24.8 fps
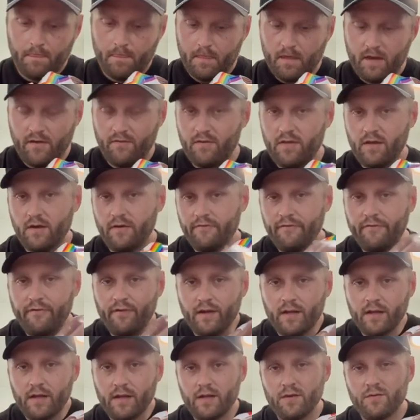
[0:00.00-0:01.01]
Everything
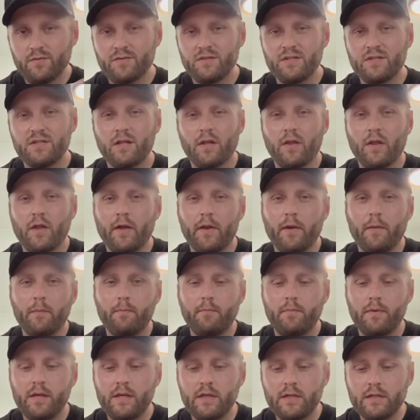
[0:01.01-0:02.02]
fit. It was just a lot of
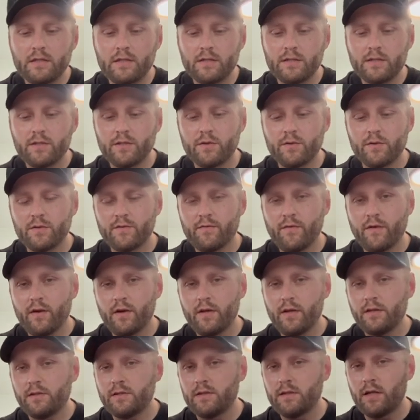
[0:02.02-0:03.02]
pieces, so it was very
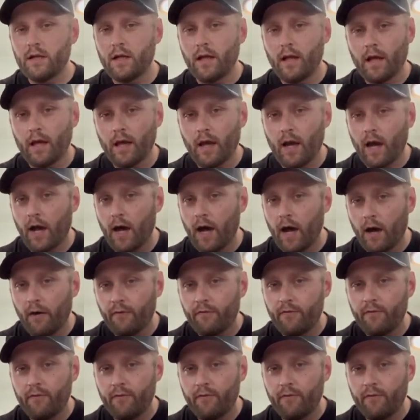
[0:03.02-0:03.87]
easy to get off.